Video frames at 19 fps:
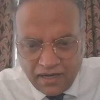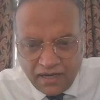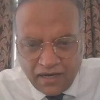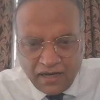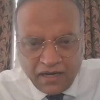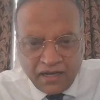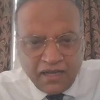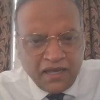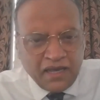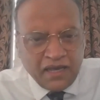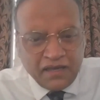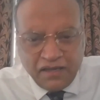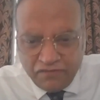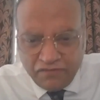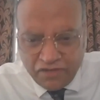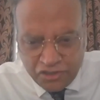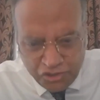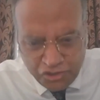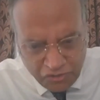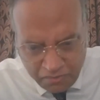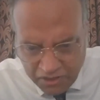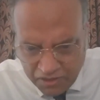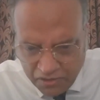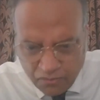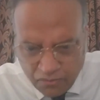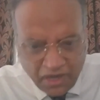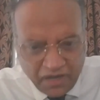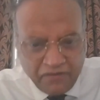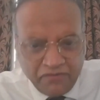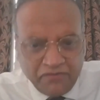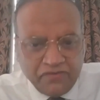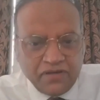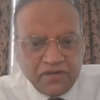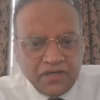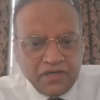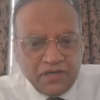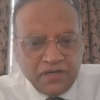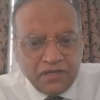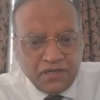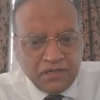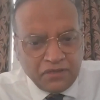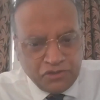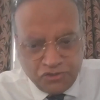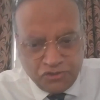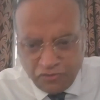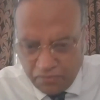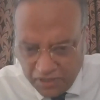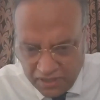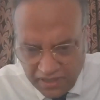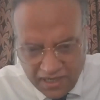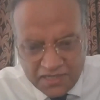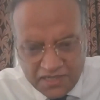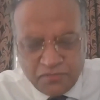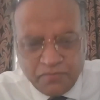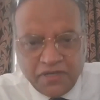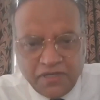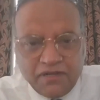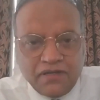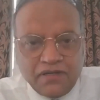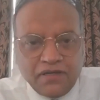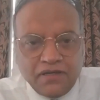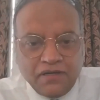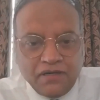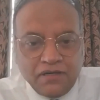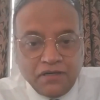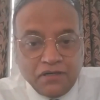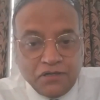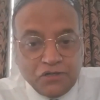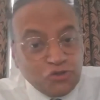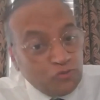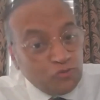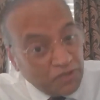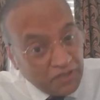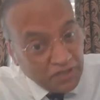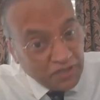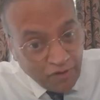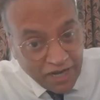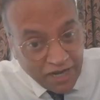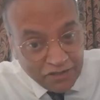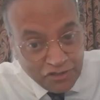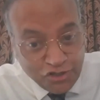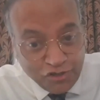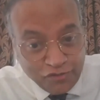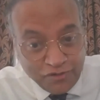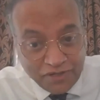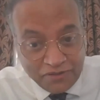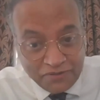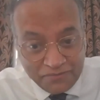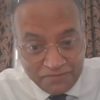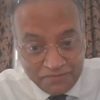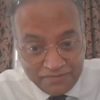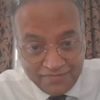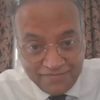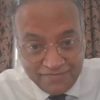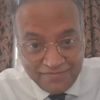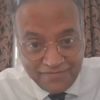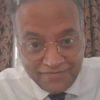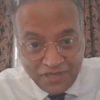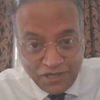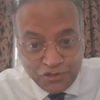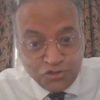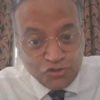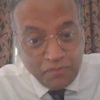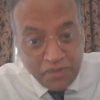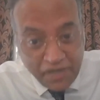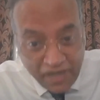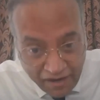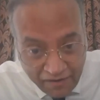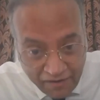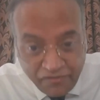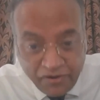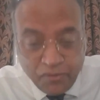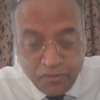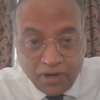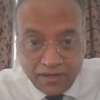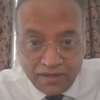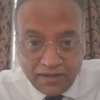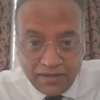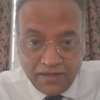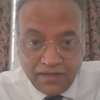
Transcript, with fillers: A caregiver should be the wife, should be the husband, should be the grandchildren, should be everyone.